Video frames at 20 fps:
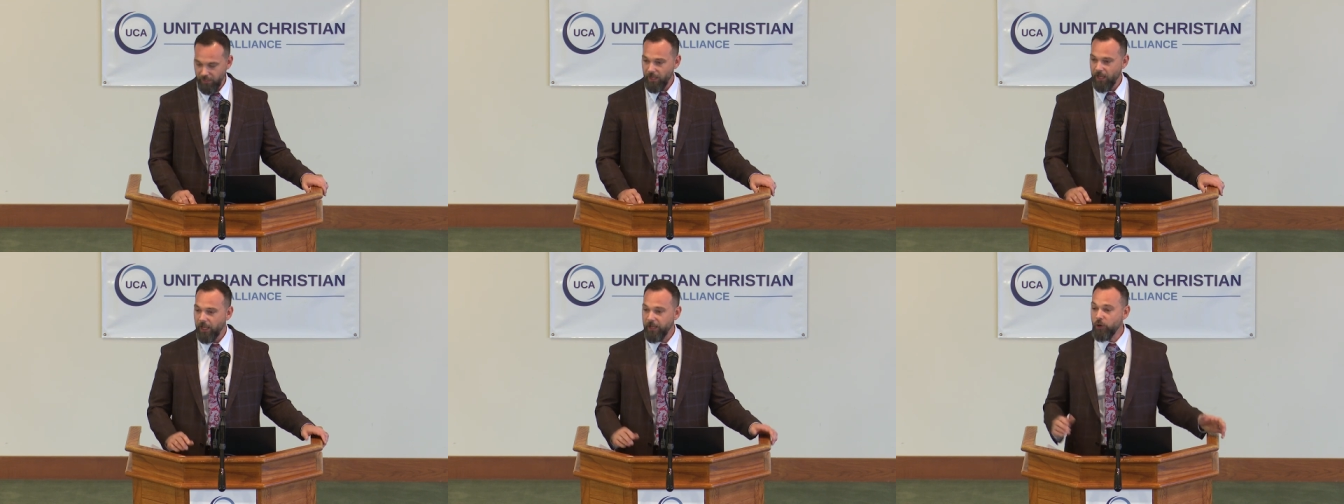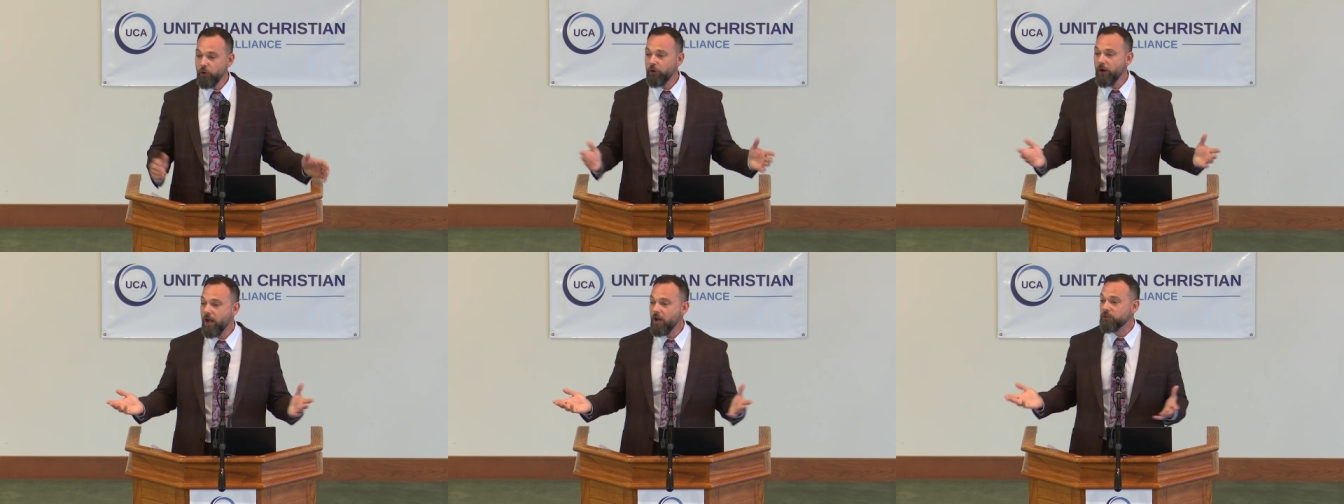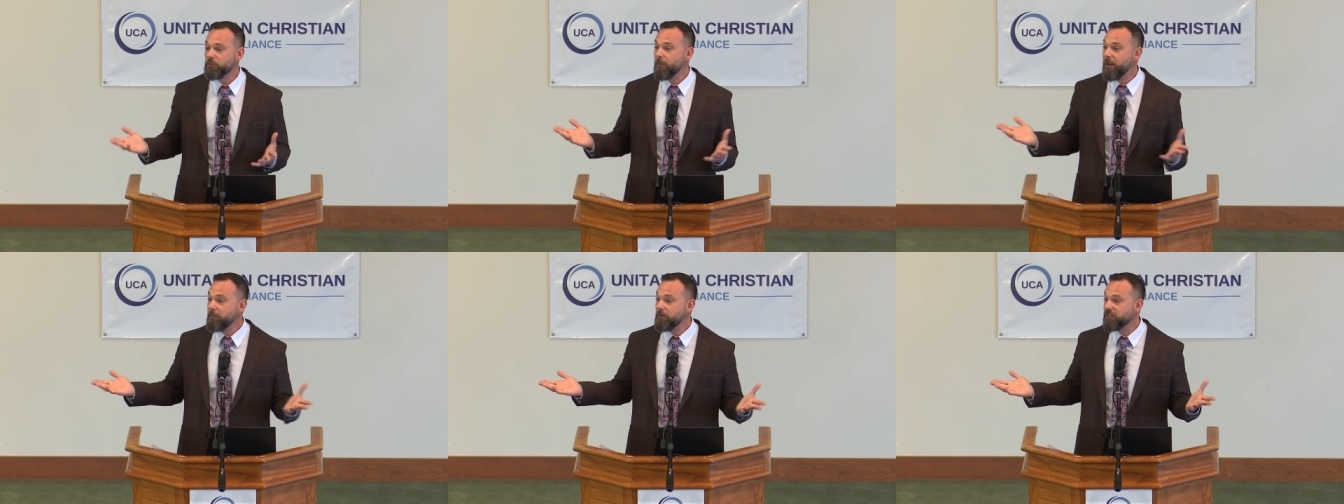And who
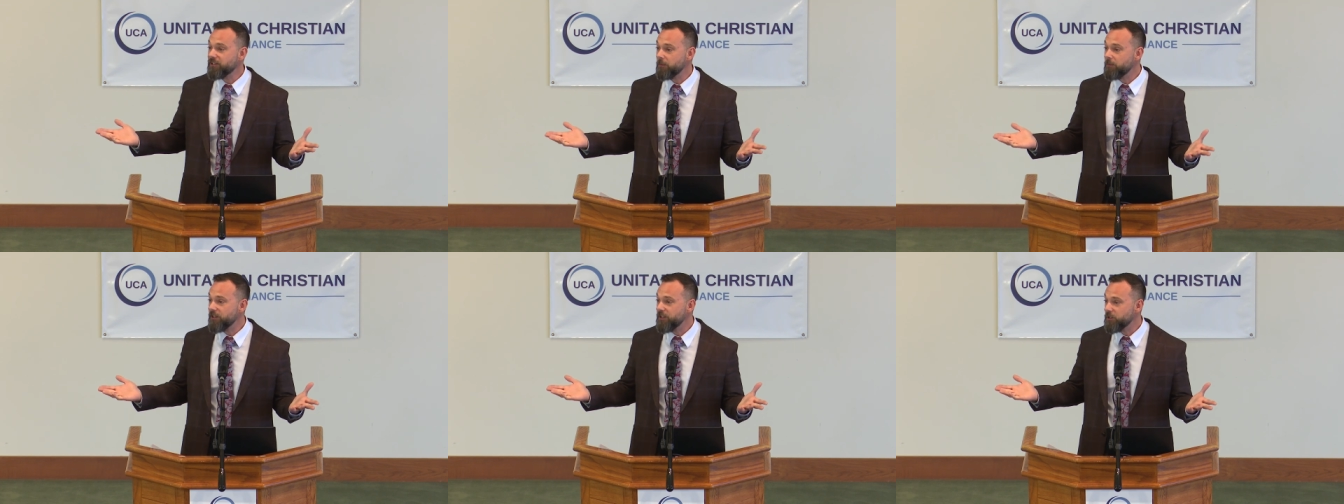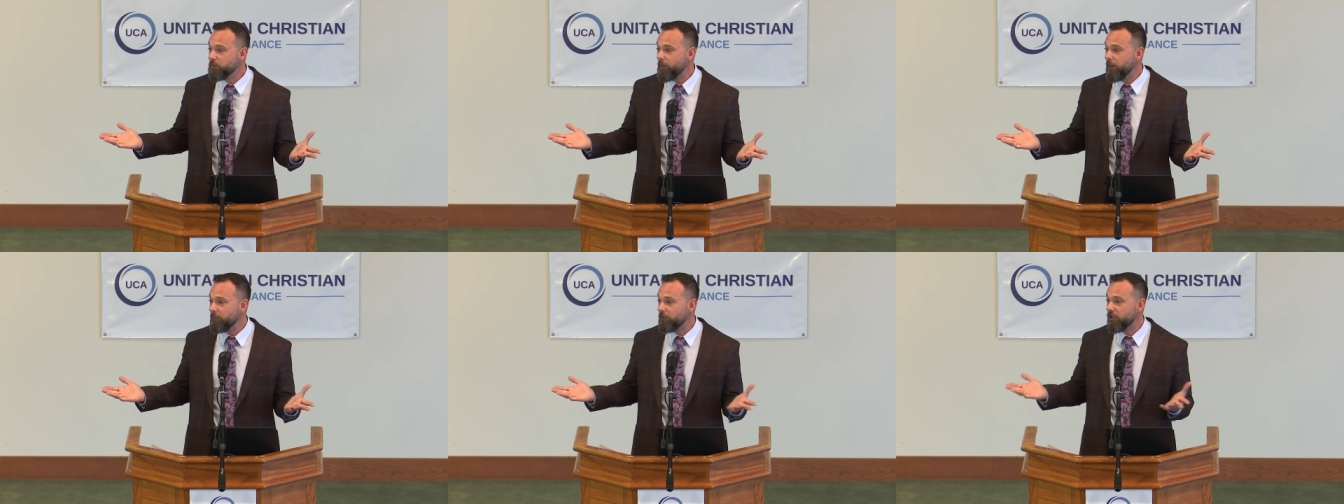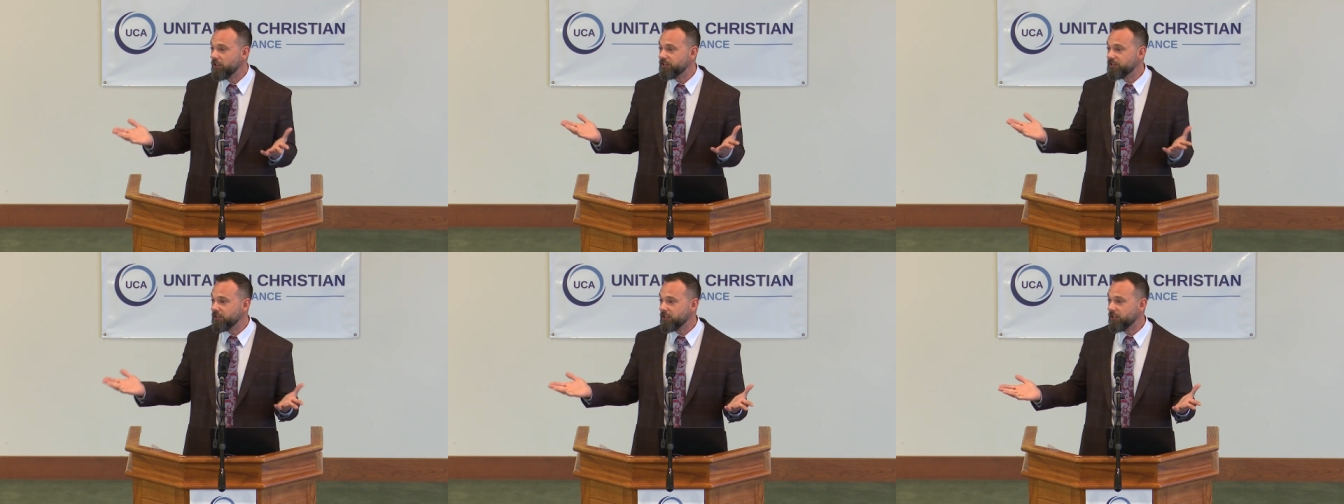knows, maybe some of these people
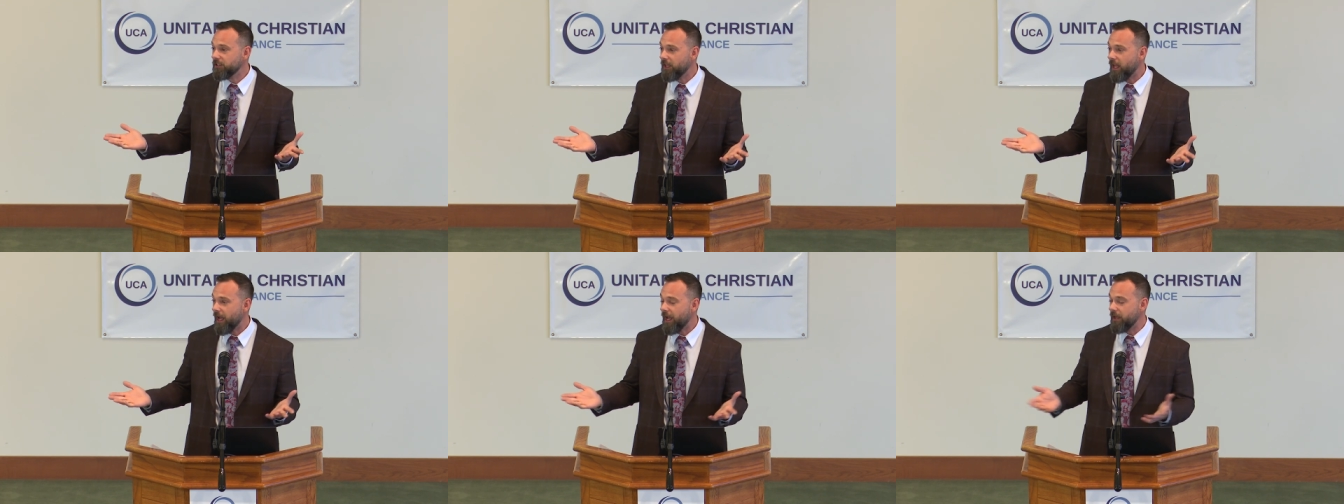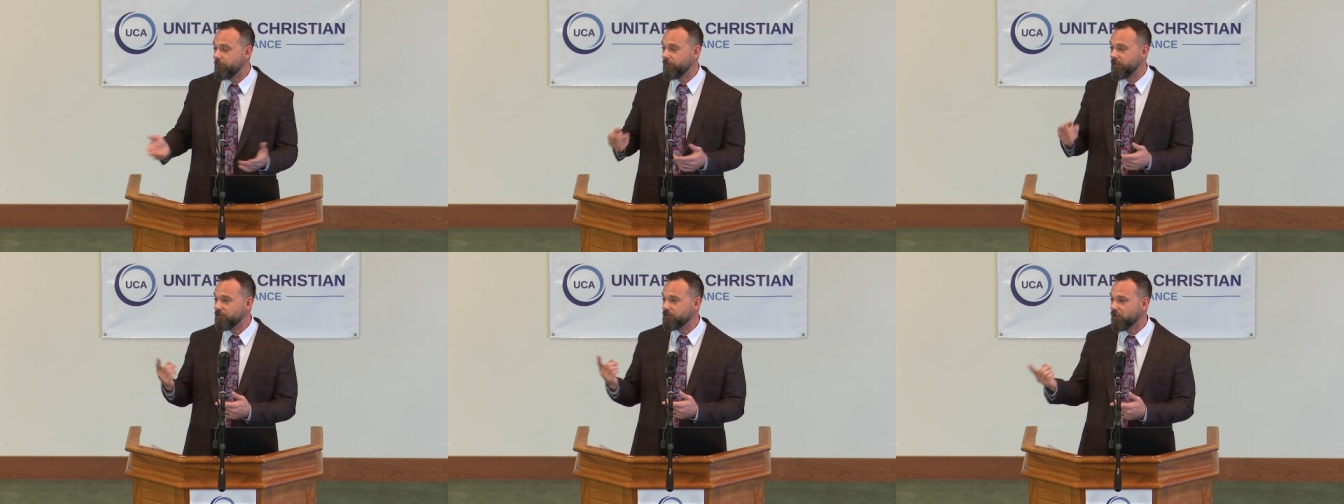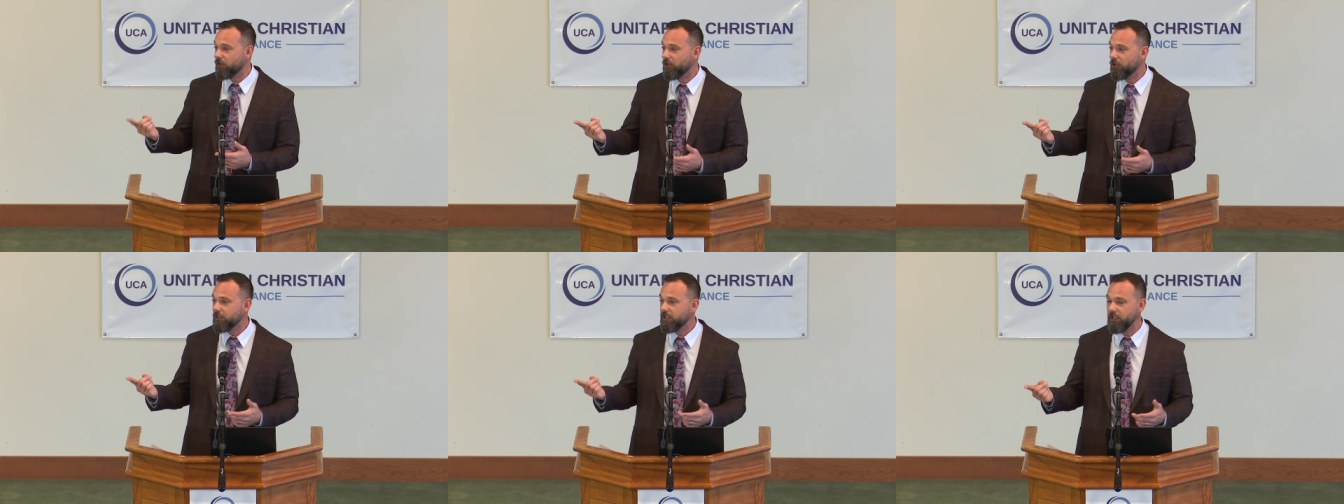are still alive in
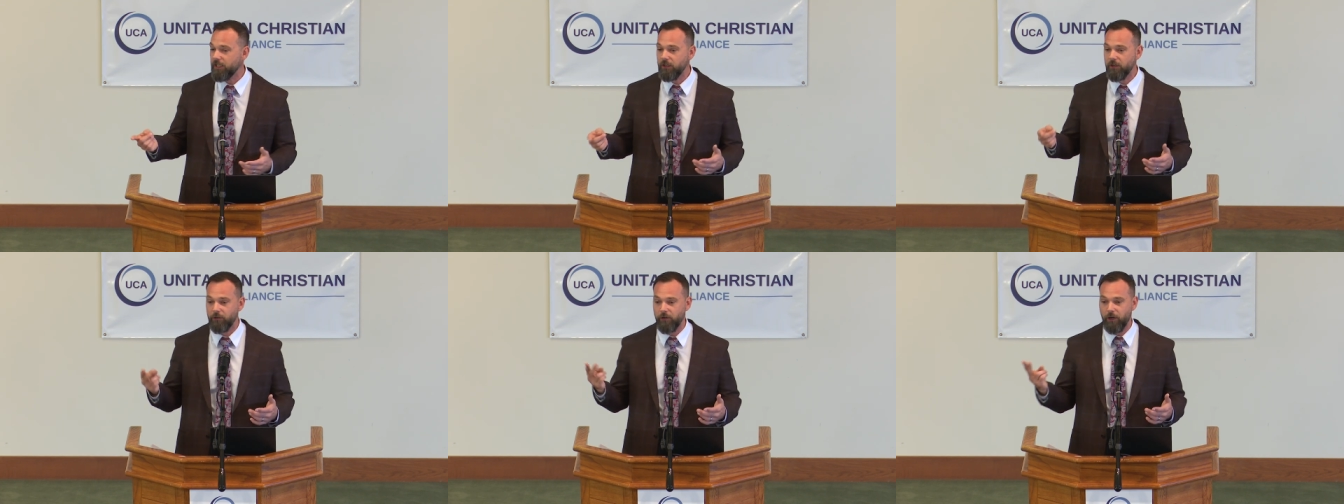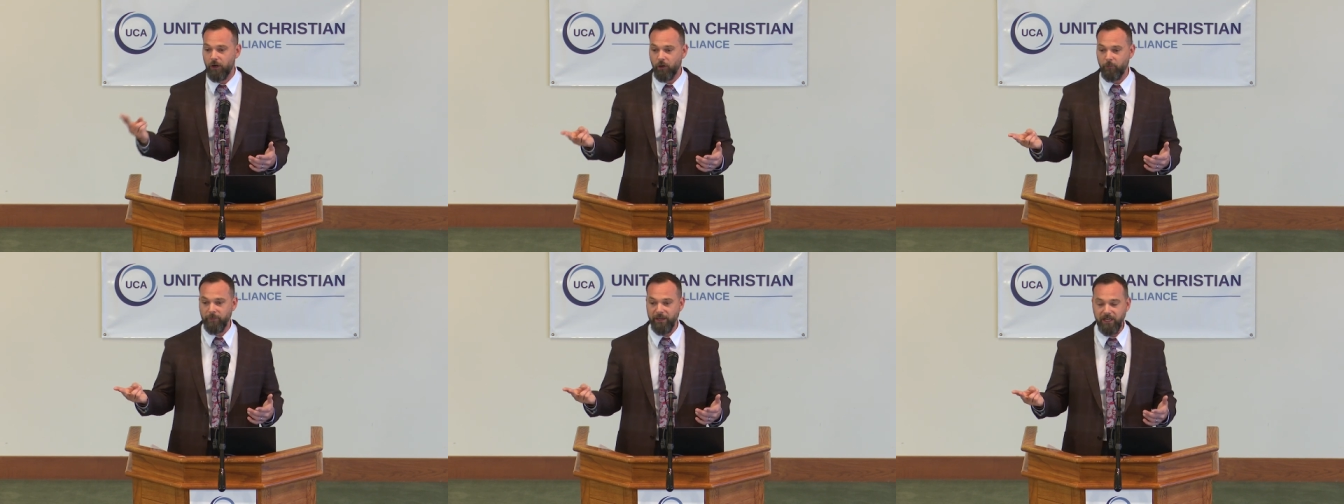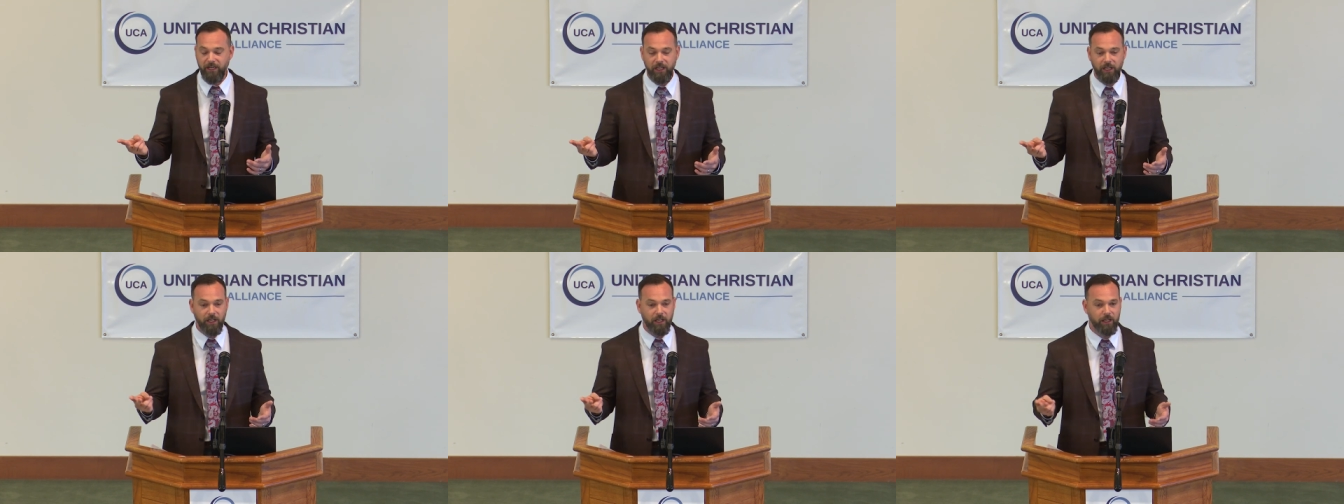Turkey or
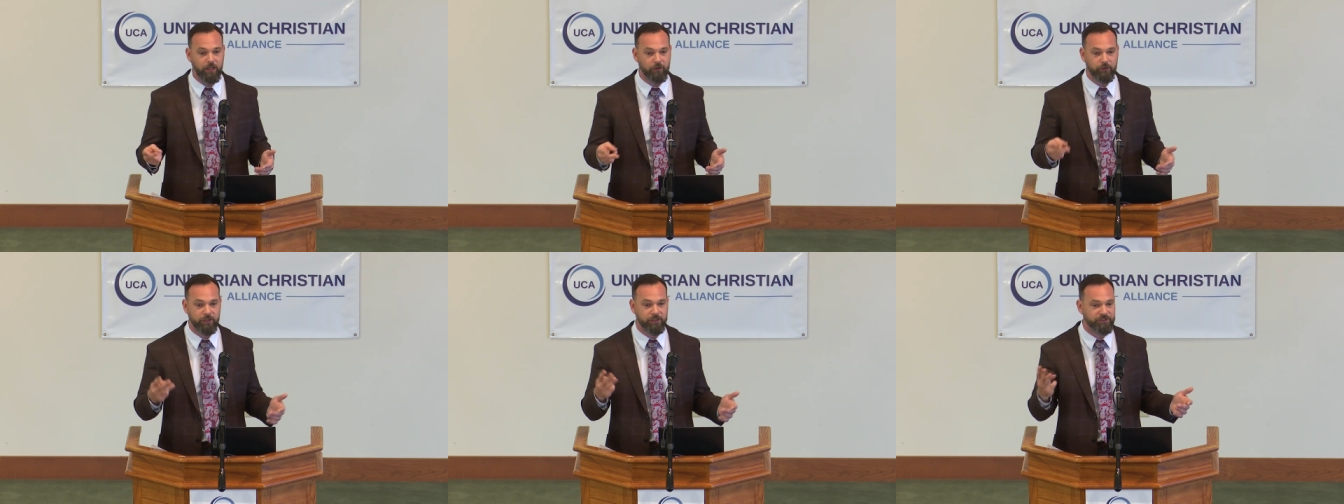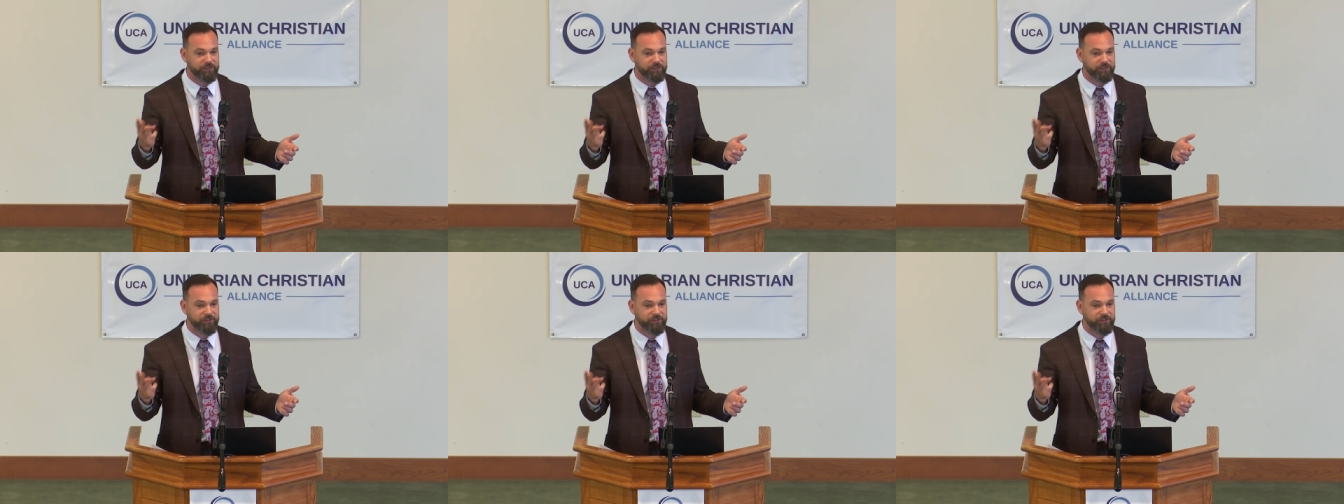Armenia or in